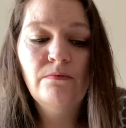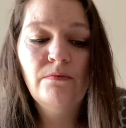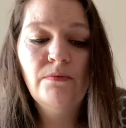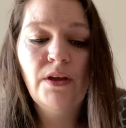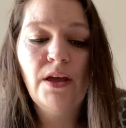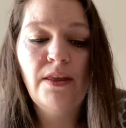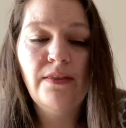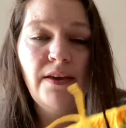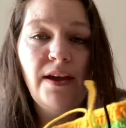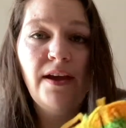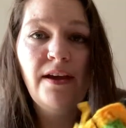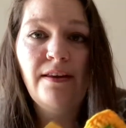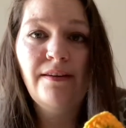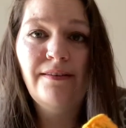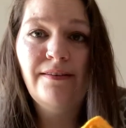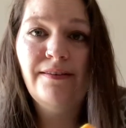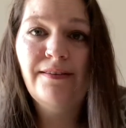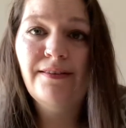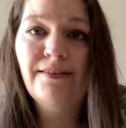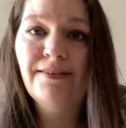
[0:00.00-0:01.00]
And
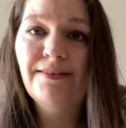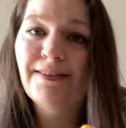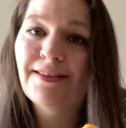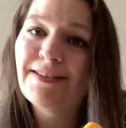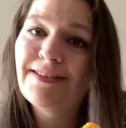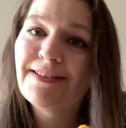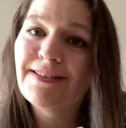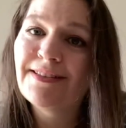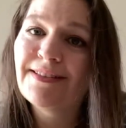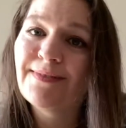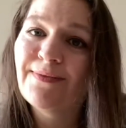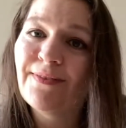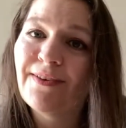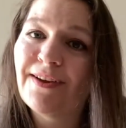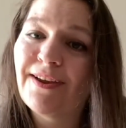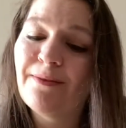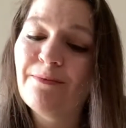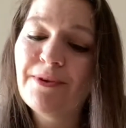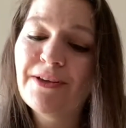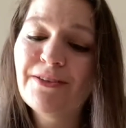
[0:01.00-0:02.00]
then this is for
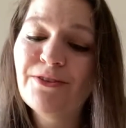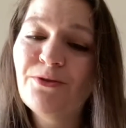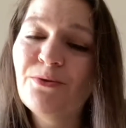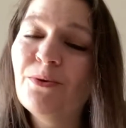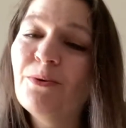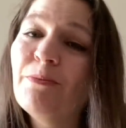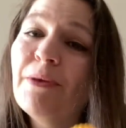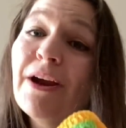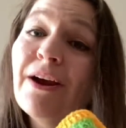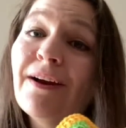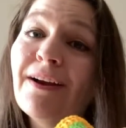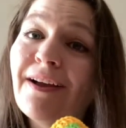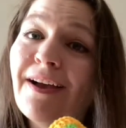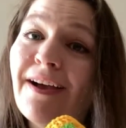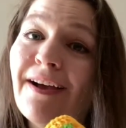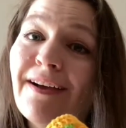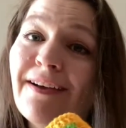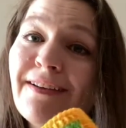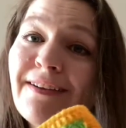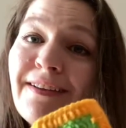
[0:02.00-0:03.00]
Coming to
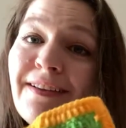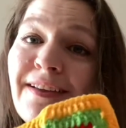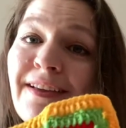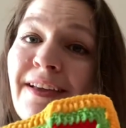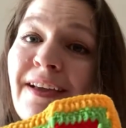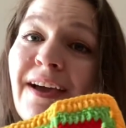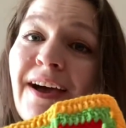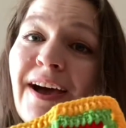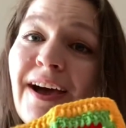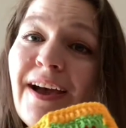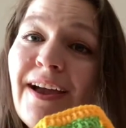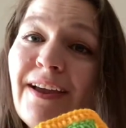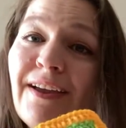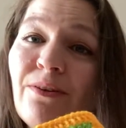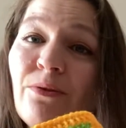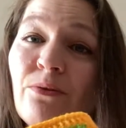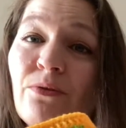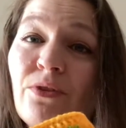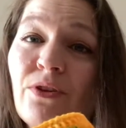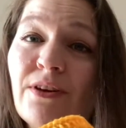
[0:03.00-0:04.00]
America. I
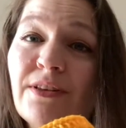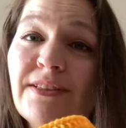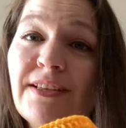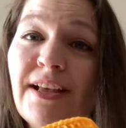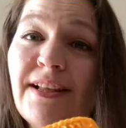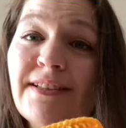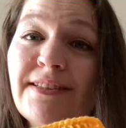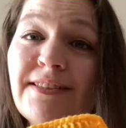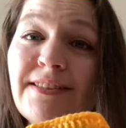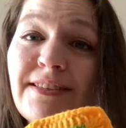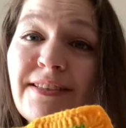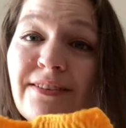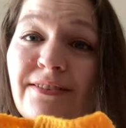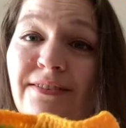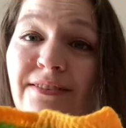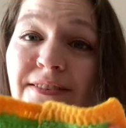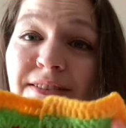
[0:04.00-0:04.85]
looked at stills